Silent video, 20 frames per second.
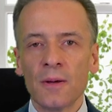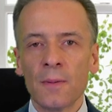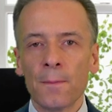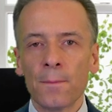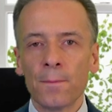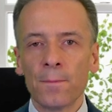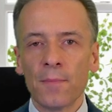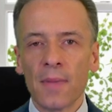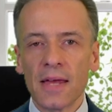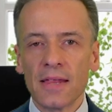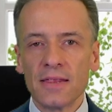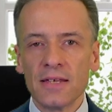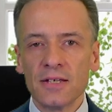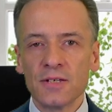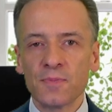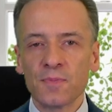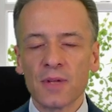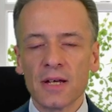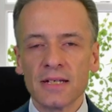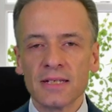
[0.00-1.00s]
May this
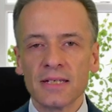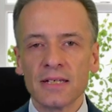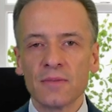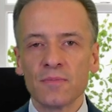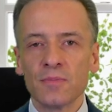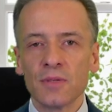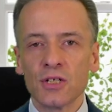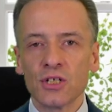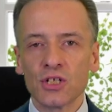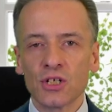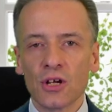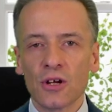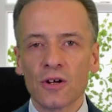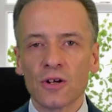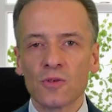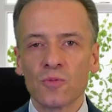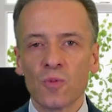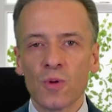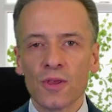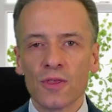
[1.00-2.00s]
blessing be
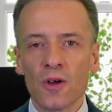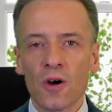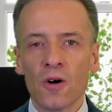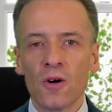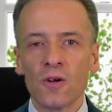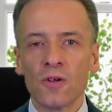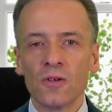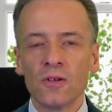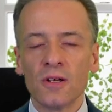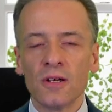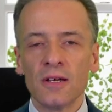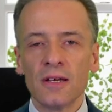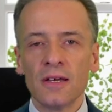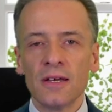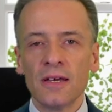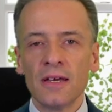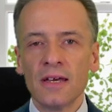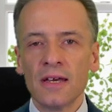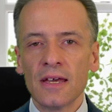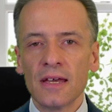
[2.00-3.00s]
shared with all.
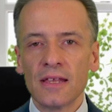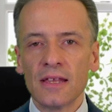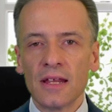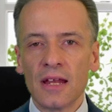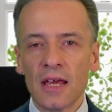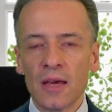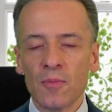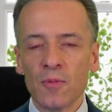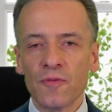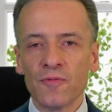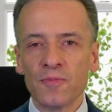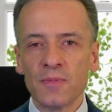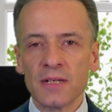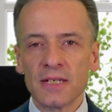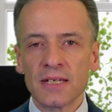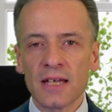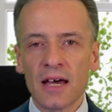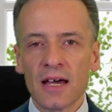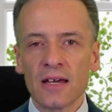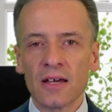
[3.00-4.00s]
In the name of
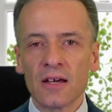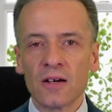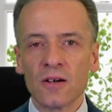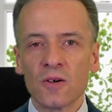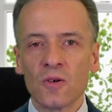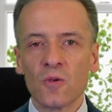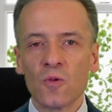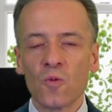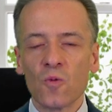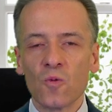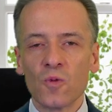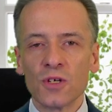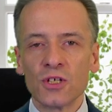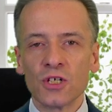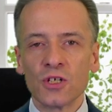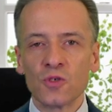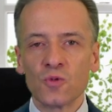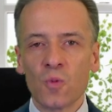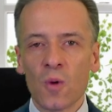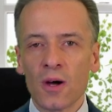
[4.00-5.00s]
Messiah, which
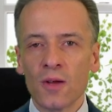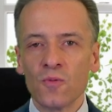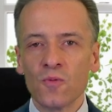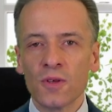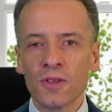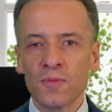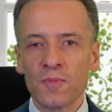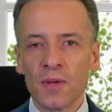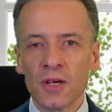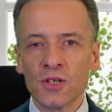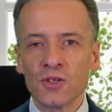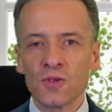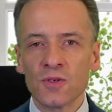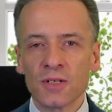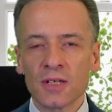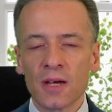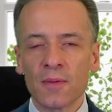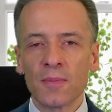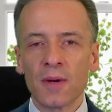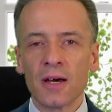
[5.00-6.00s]
is one with
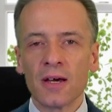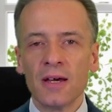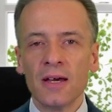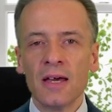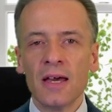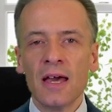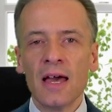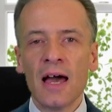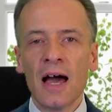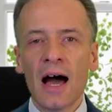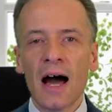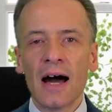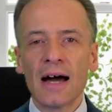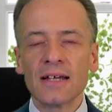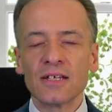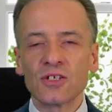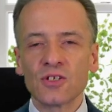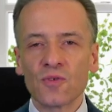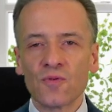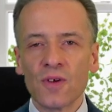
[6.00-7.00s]
Meishu-sama, I
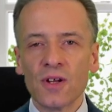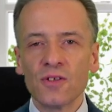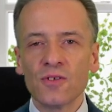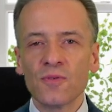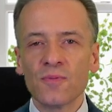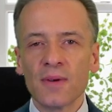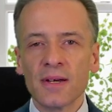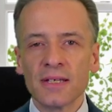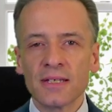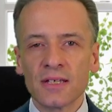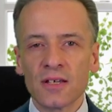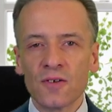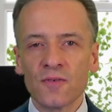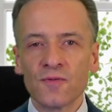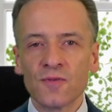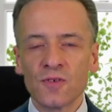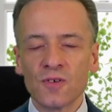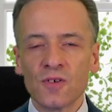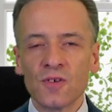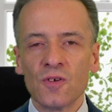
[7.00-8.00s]
surrender myself
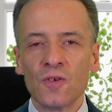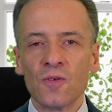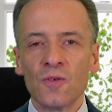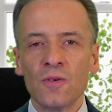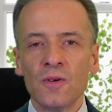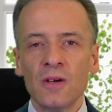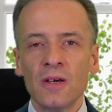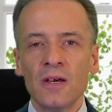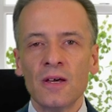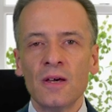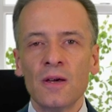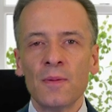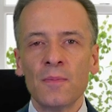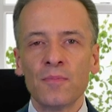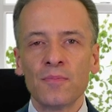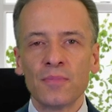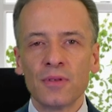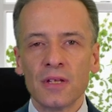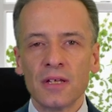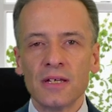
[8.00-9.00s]
to you.
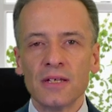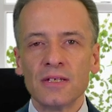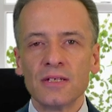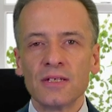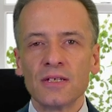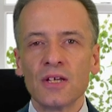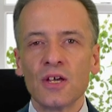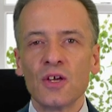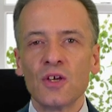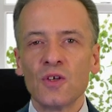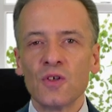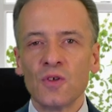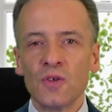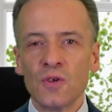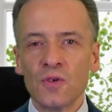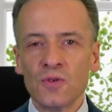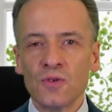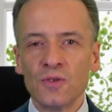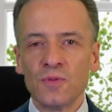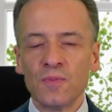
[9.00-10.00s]
Please
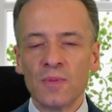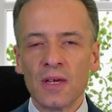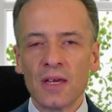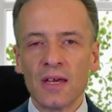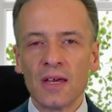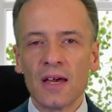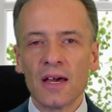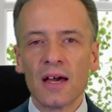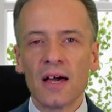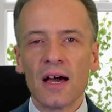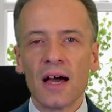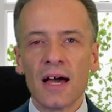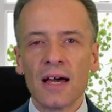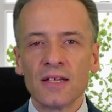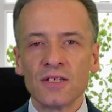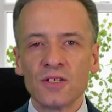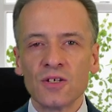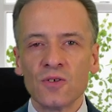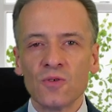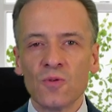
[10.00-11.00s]
use me
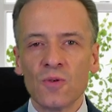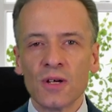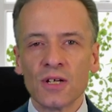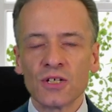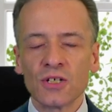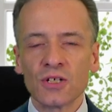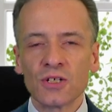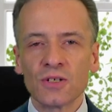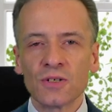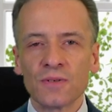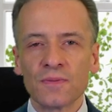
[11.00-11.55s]
as you wish.